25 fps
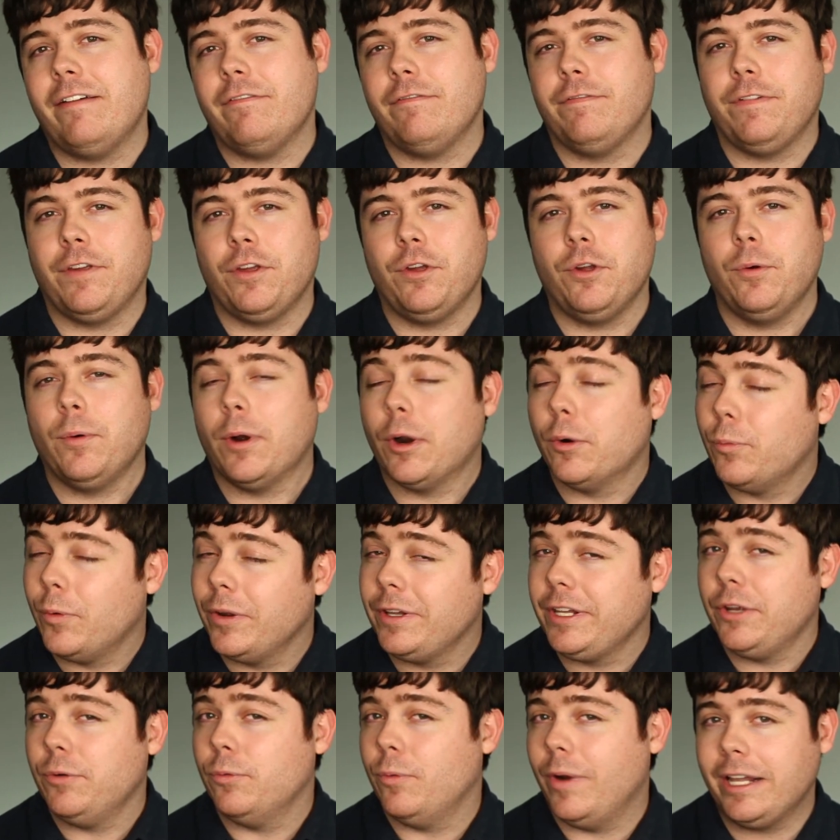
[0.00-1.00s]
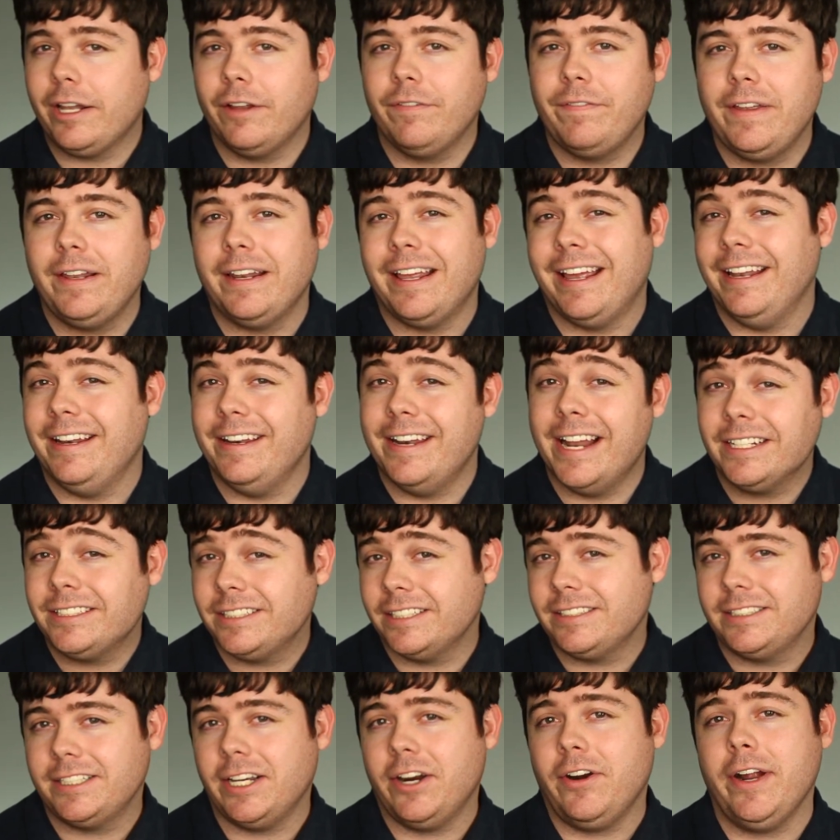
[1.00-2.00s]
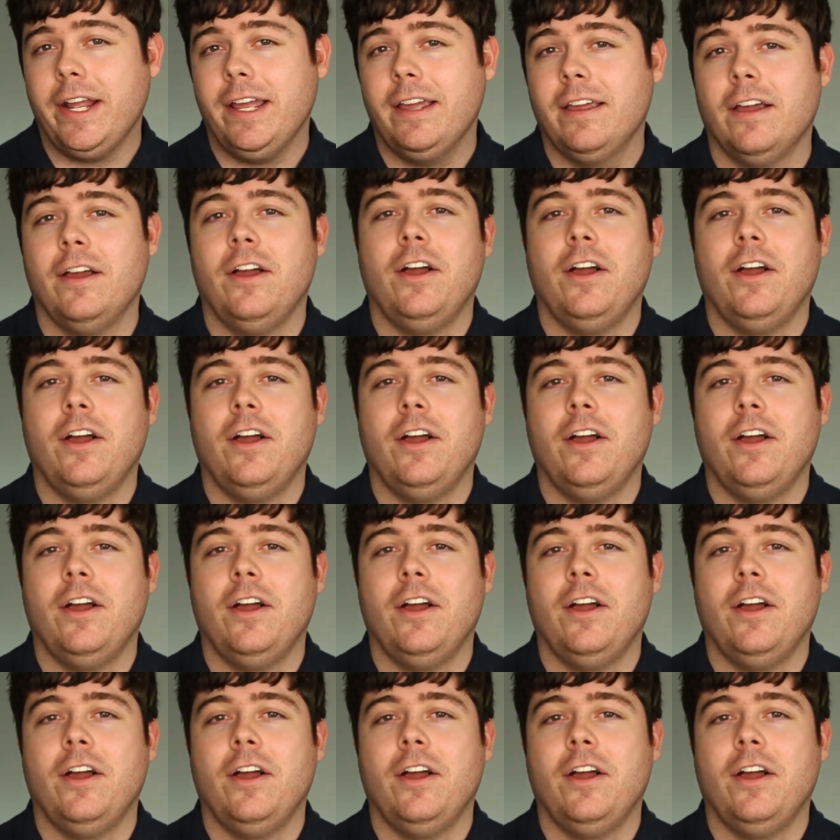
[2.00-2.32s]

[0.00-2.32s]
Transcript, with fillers: view are really relevant and necessary